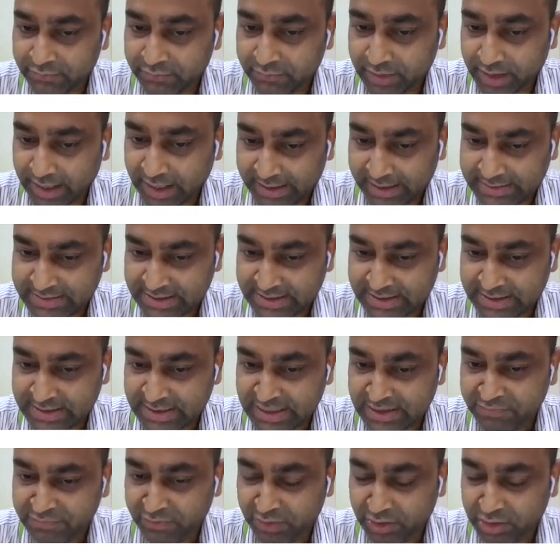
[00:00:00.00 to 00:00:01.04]
as it
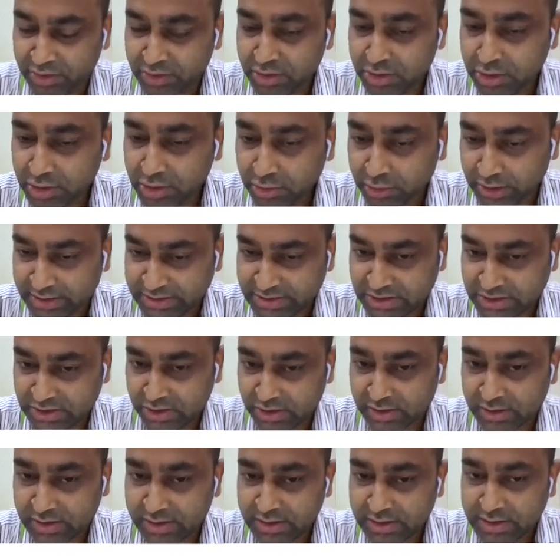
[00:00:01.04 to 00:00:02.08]
did for
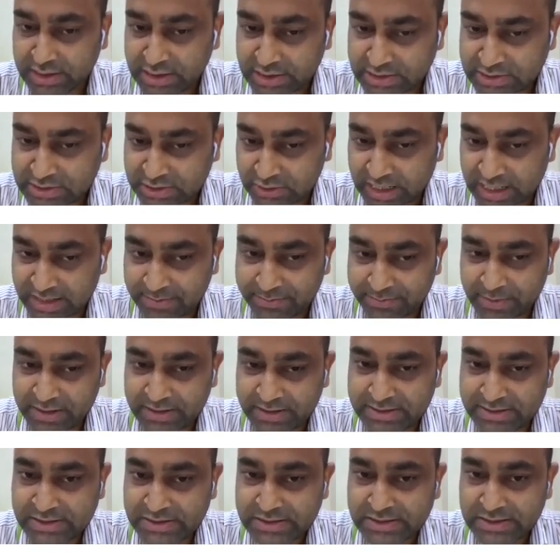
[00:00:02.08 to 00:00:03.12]
cholesterol. So that
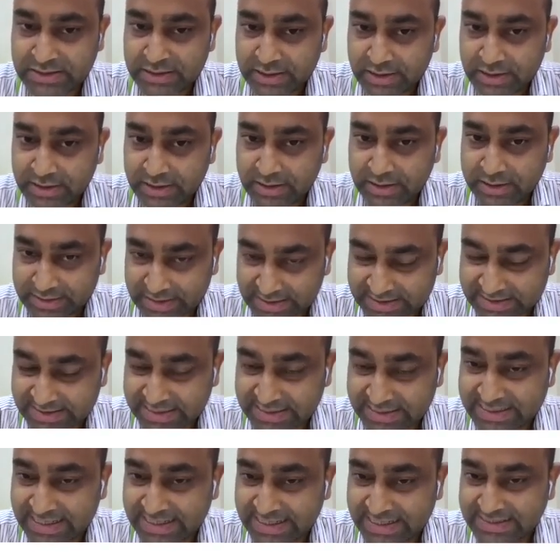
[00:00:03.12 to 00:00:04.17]
means this
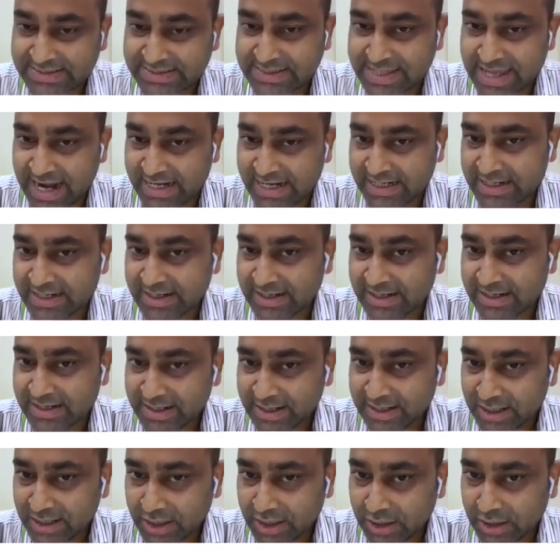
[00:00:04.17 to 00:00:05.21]
suggests that
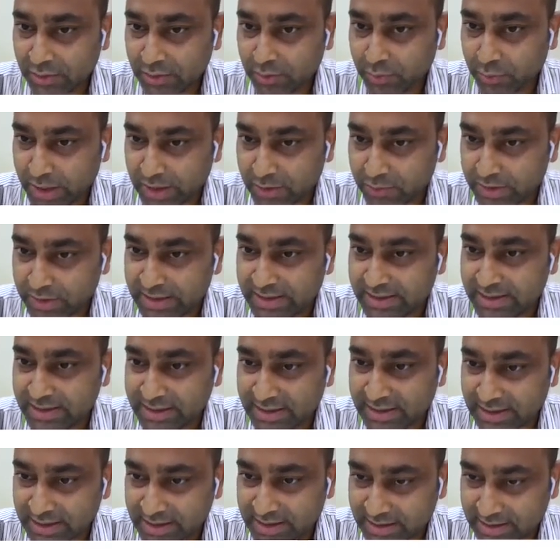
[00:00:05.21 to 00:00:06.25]
when we
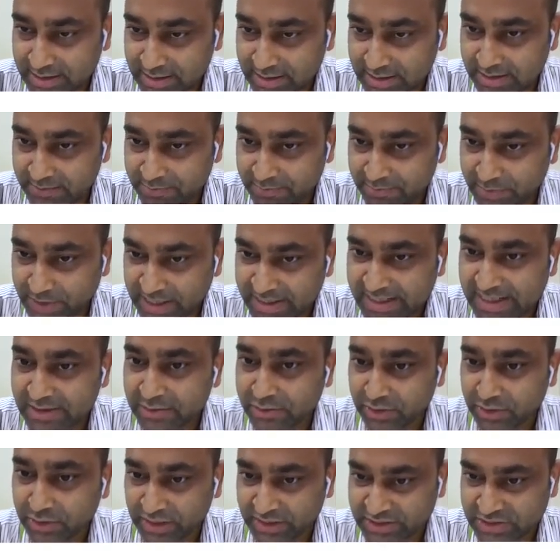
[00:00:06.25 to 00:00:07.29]

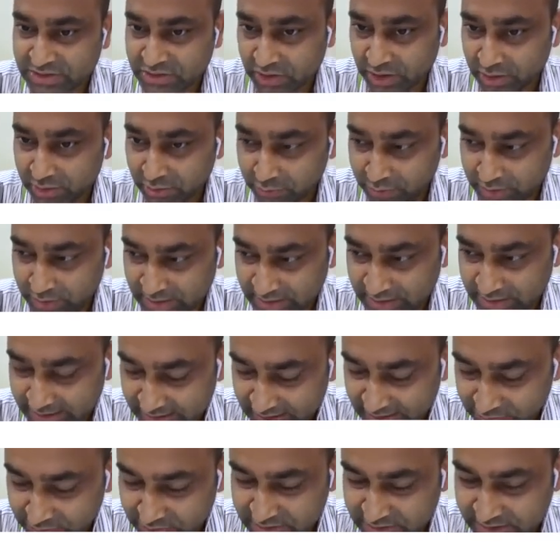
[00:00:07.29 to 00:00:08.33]
depleted cholesterol, we
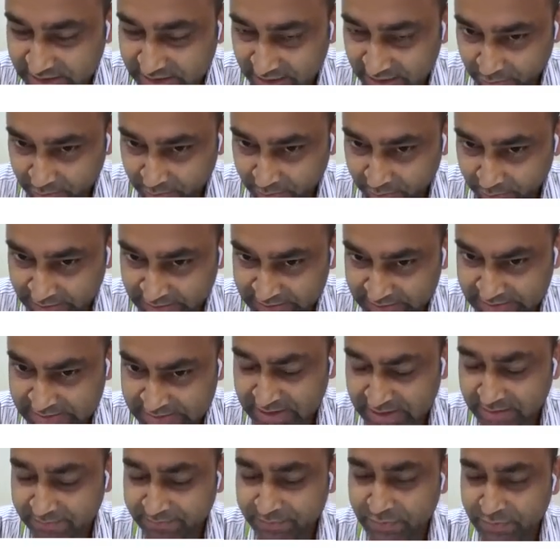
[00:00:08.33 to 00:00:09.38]
reduced dipole potential.